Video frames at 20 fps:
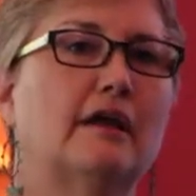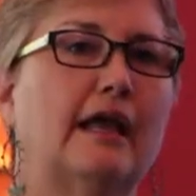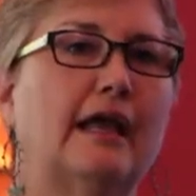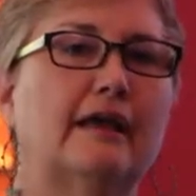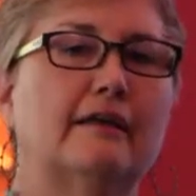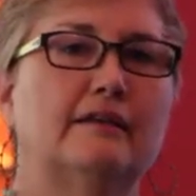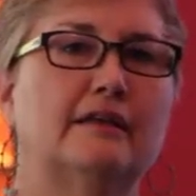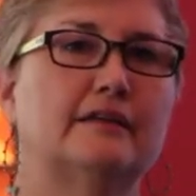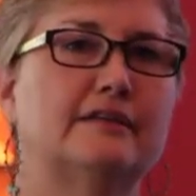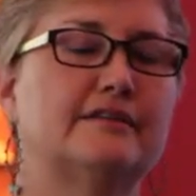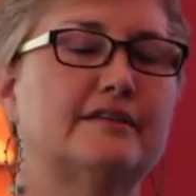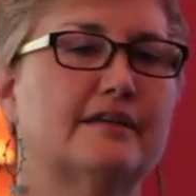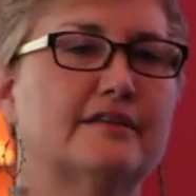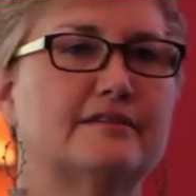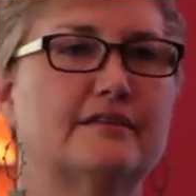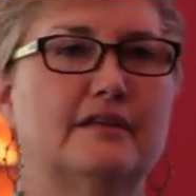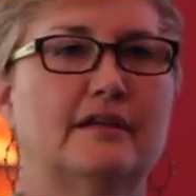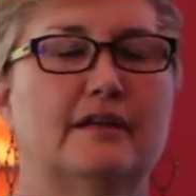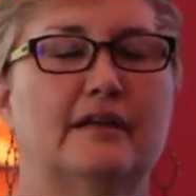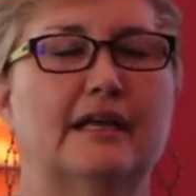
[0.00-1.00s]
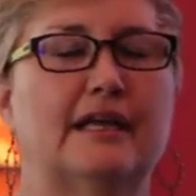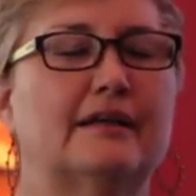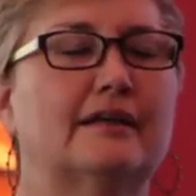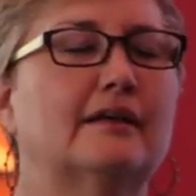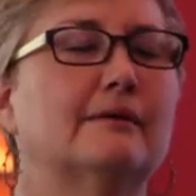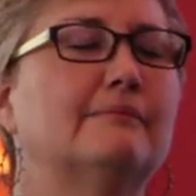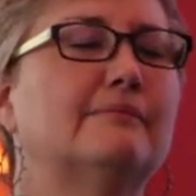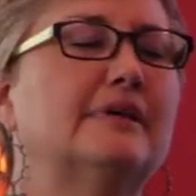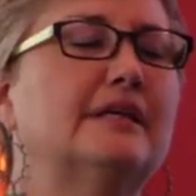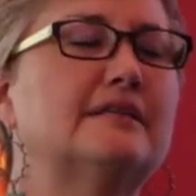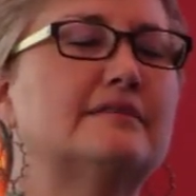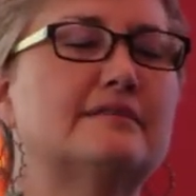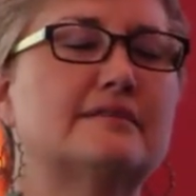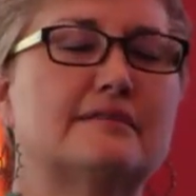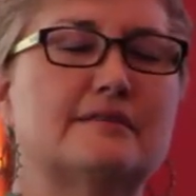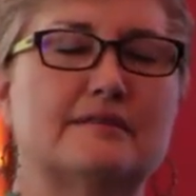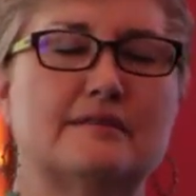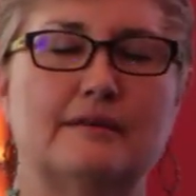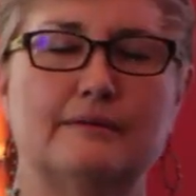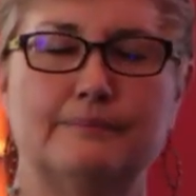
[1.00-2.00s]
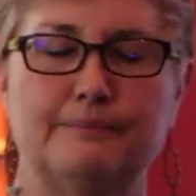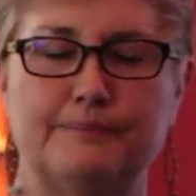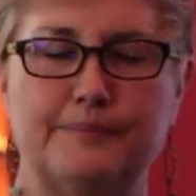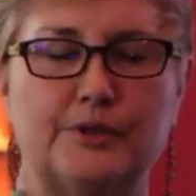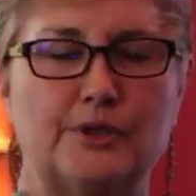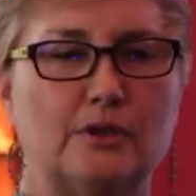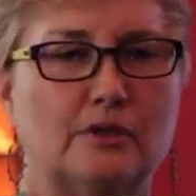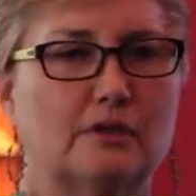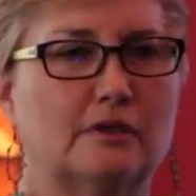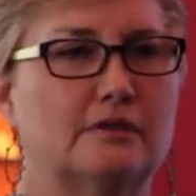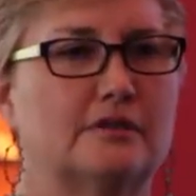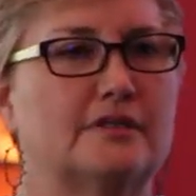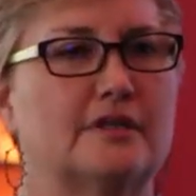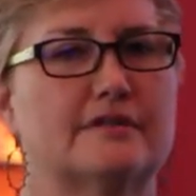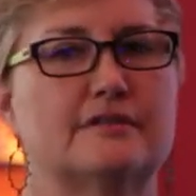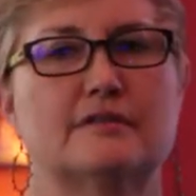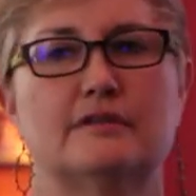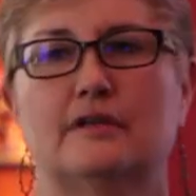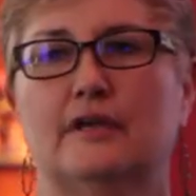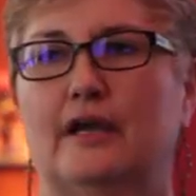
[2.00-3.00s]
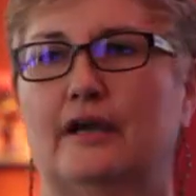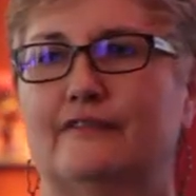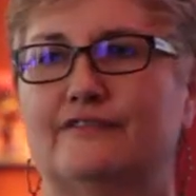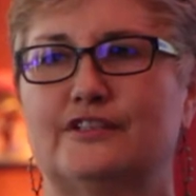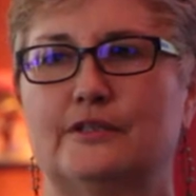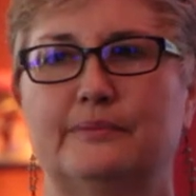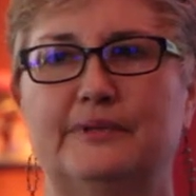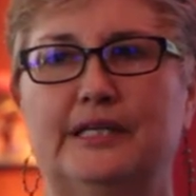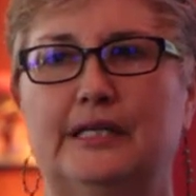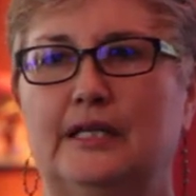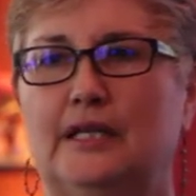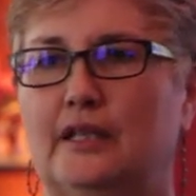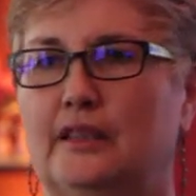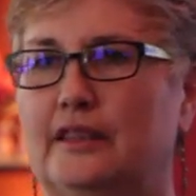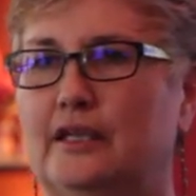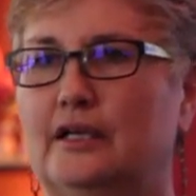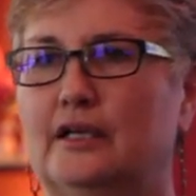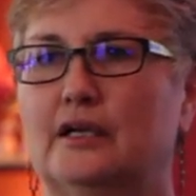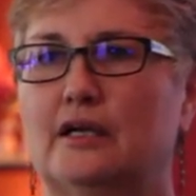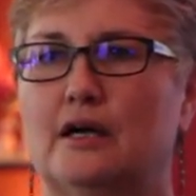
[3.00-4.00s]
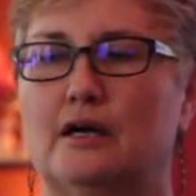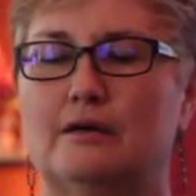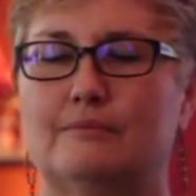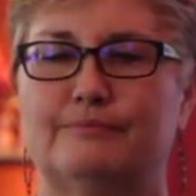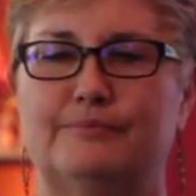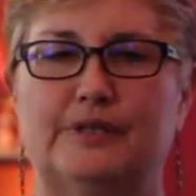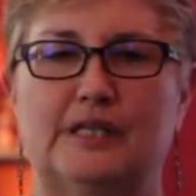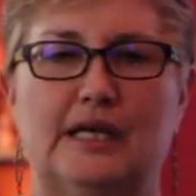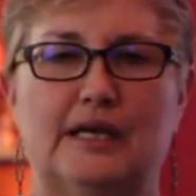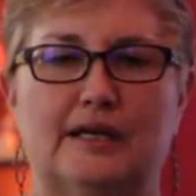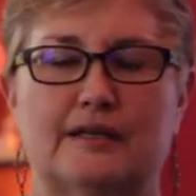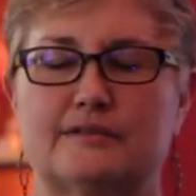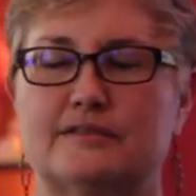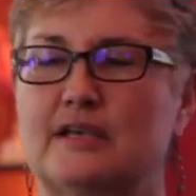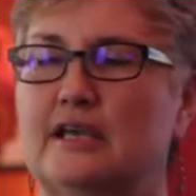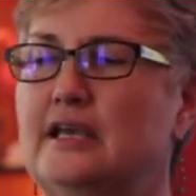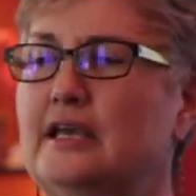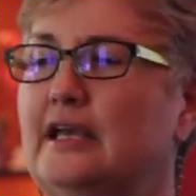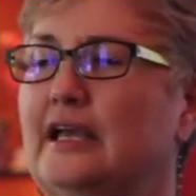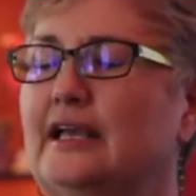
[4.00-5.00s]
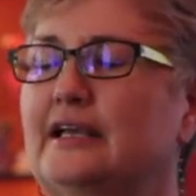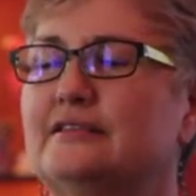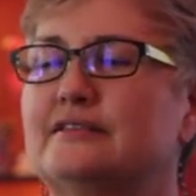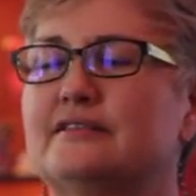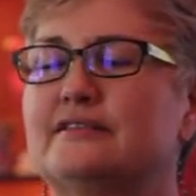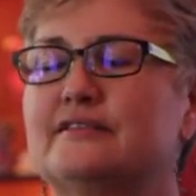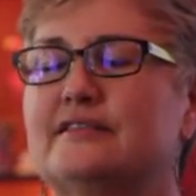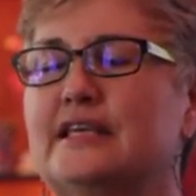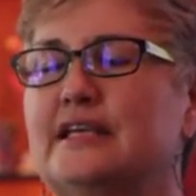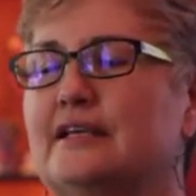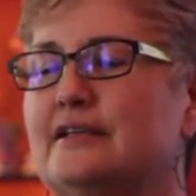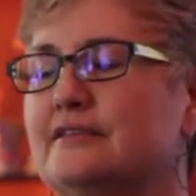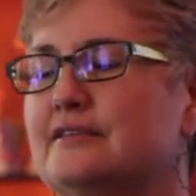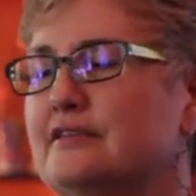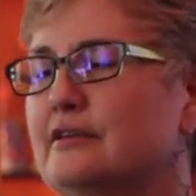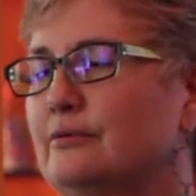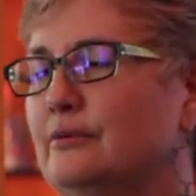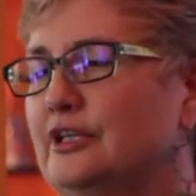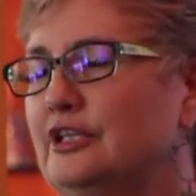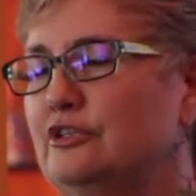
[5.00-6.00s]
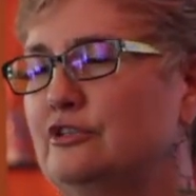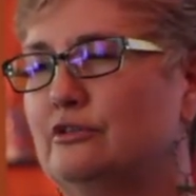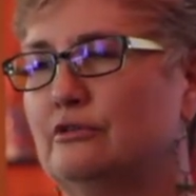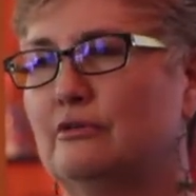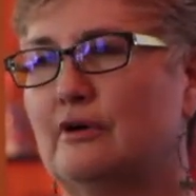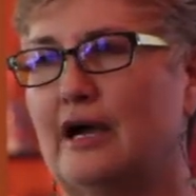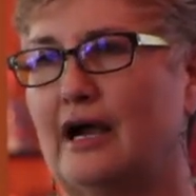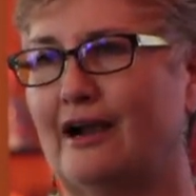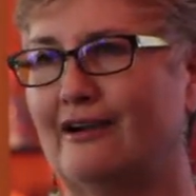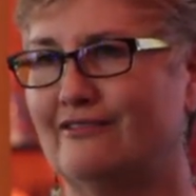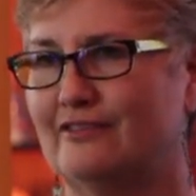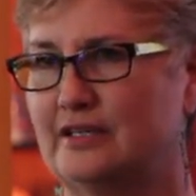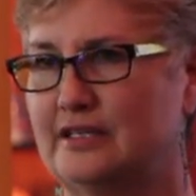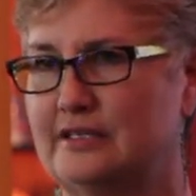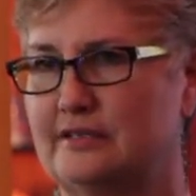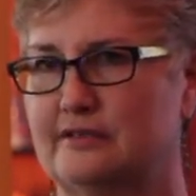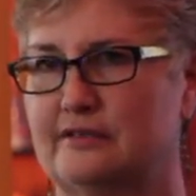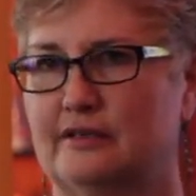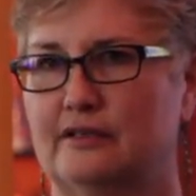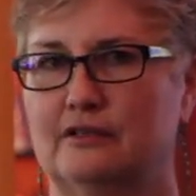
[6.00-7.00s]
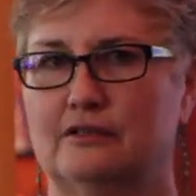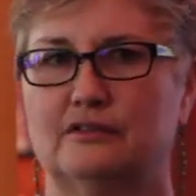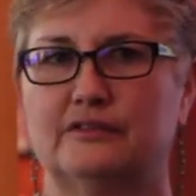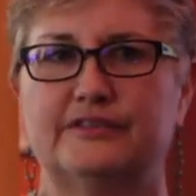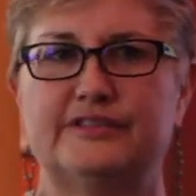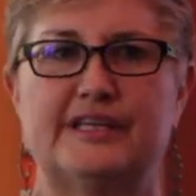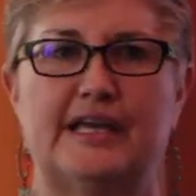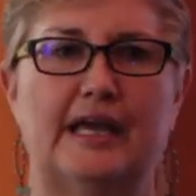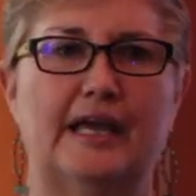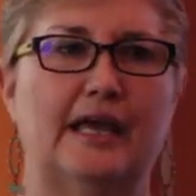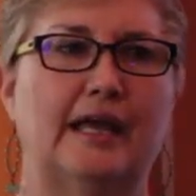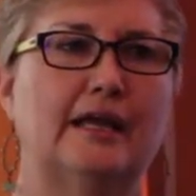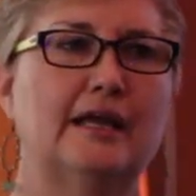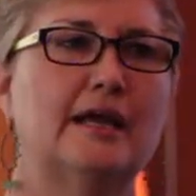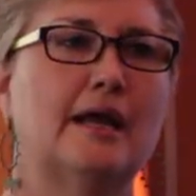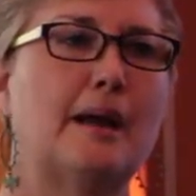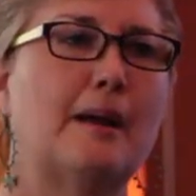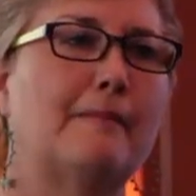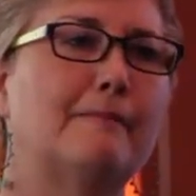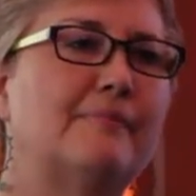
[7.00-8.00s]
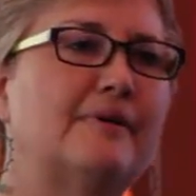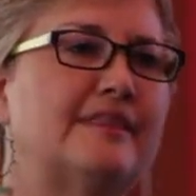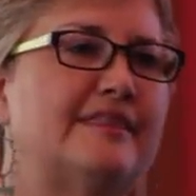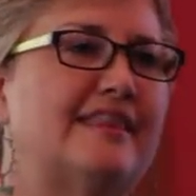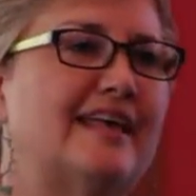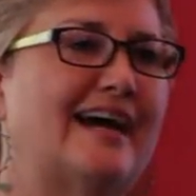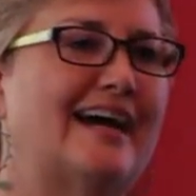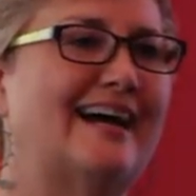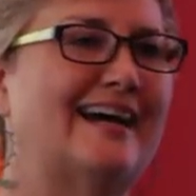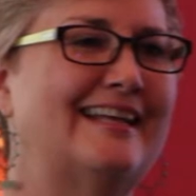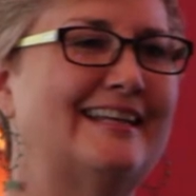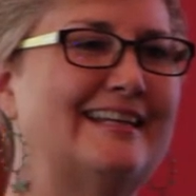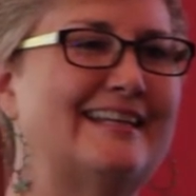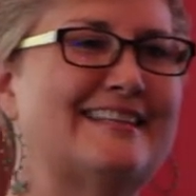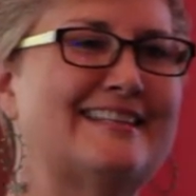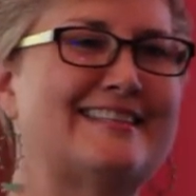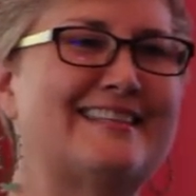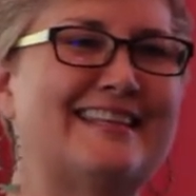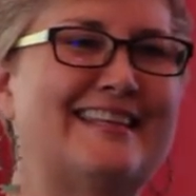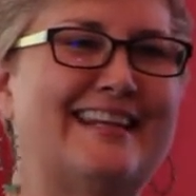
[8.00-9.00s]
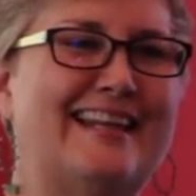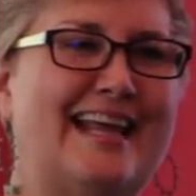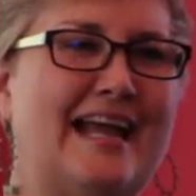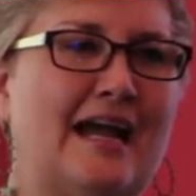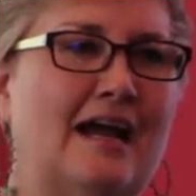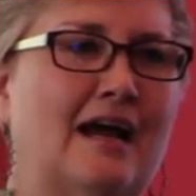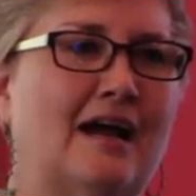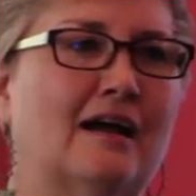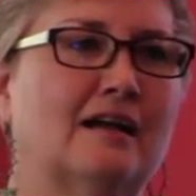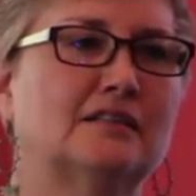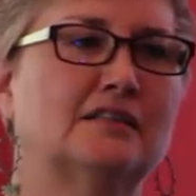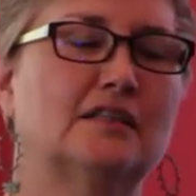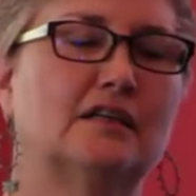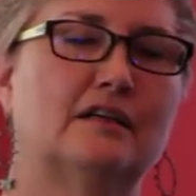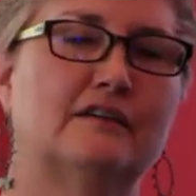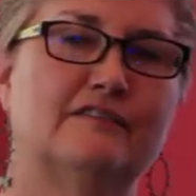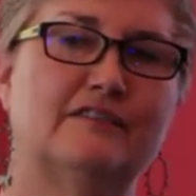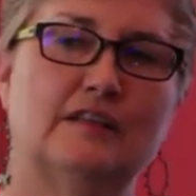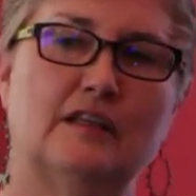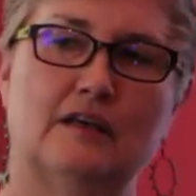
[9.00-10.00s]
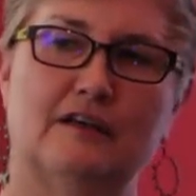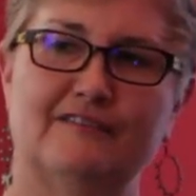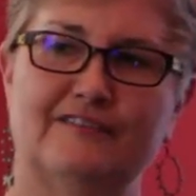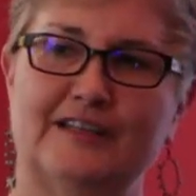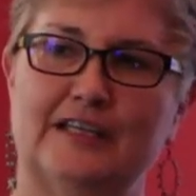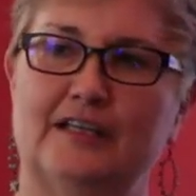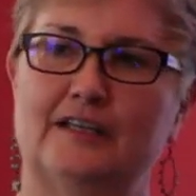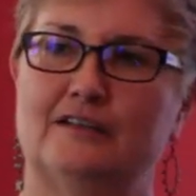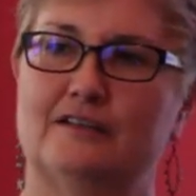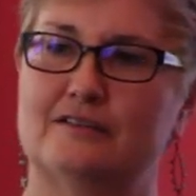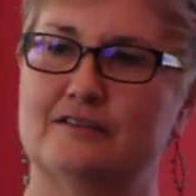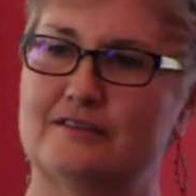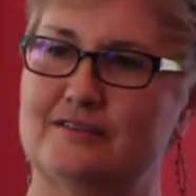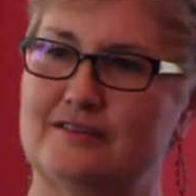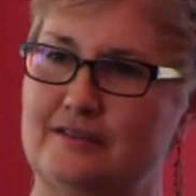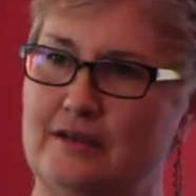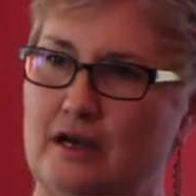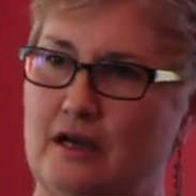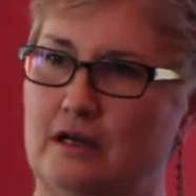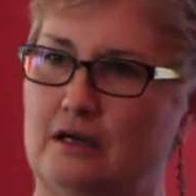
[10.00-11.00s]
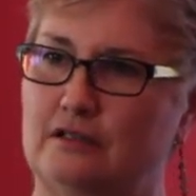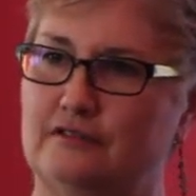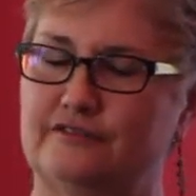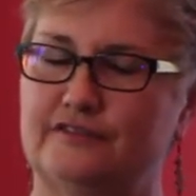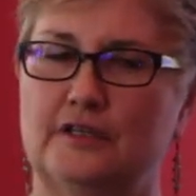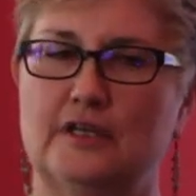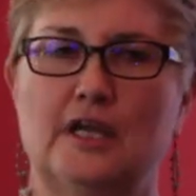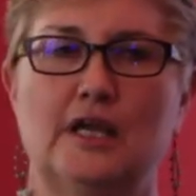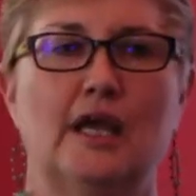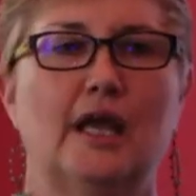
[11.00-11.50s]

And it doesn't, it can be simple. It doesn't have to be anything complex. It's things that we do every single day. But that is an act of loving yourself.